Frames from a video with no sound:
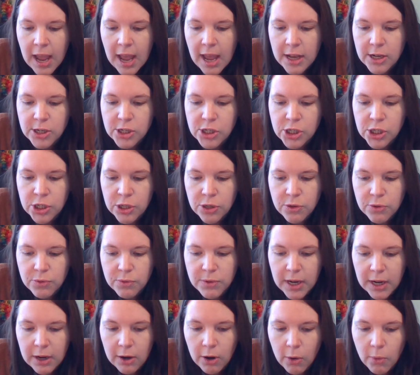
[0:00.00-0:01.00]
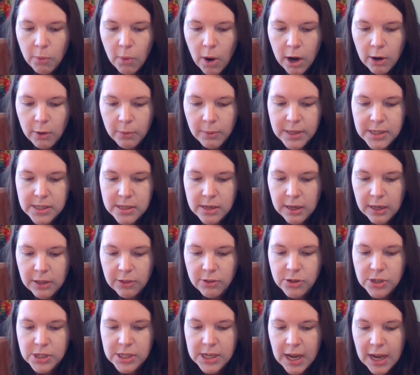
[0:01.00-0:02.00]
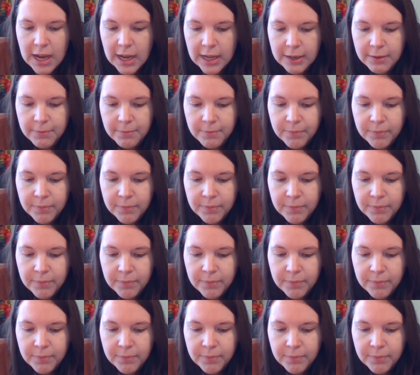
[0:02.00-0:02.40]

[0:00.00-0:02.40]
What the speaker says: and two narrow walkways on either side.